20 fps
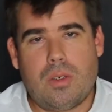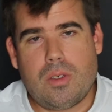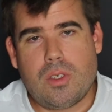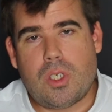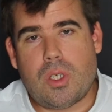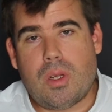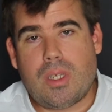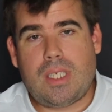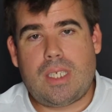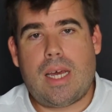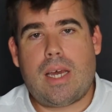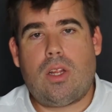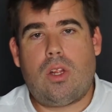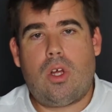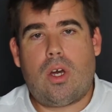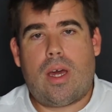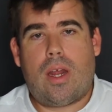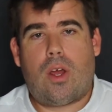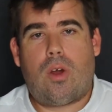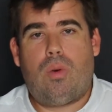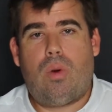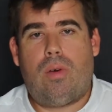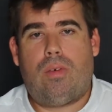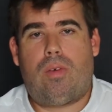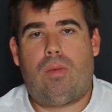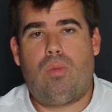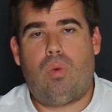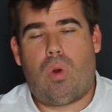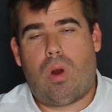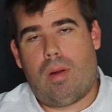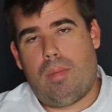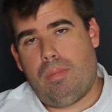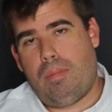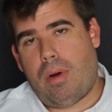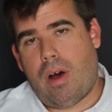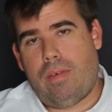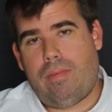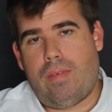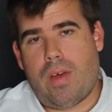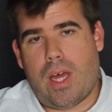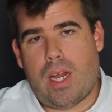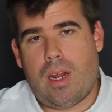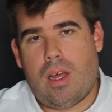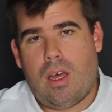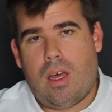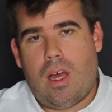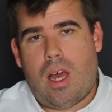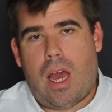So let's take a look at a quote from Warren Buffett,